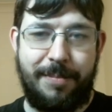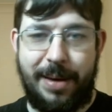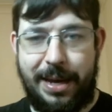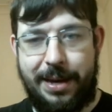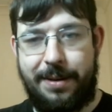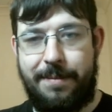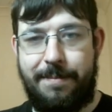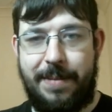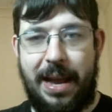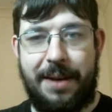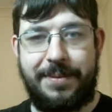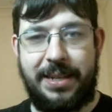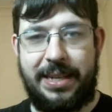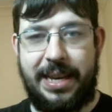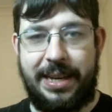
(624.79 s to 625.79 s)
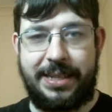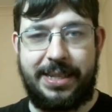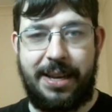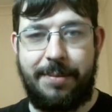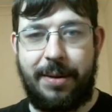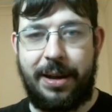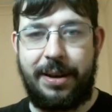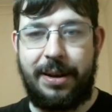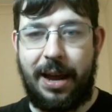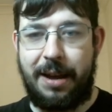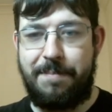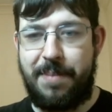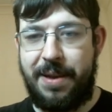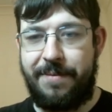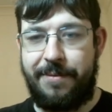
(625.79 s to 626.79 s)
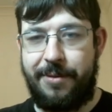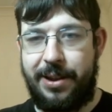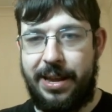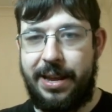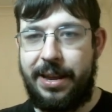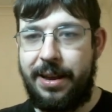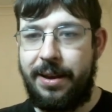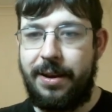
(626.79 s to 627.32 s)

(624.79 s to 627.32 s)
but yeah, after King C1, Knight B3,